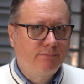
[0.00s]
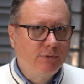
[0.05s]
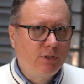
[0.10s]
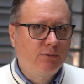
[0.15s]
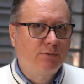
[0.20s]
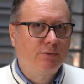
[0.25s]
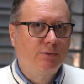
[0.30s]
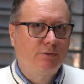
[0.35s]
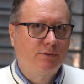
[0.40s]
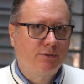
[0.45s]

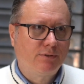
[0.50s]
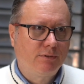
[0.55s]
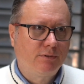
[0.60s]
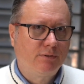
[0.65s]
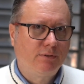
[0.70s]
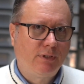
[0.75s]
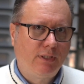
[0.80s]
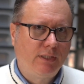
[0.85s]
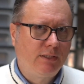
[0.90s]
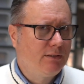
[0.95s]
curious,
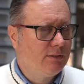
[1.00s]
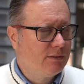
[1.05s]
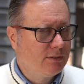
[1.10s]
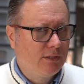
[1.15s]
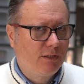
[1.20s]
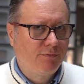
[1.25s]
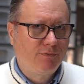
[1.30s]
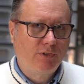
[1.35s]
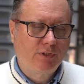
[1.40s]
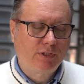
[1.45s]
and it's
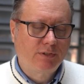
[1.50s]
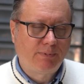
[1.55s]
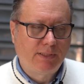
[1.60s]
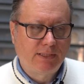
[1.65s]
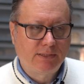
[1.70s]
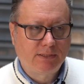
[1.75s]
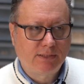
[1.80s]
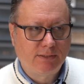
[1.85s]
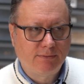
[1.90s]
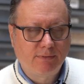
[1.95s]
not very
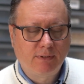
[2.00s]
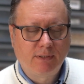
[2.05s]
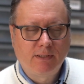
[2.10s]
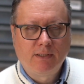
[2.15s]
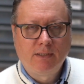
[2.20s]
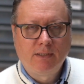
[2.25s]
expensive.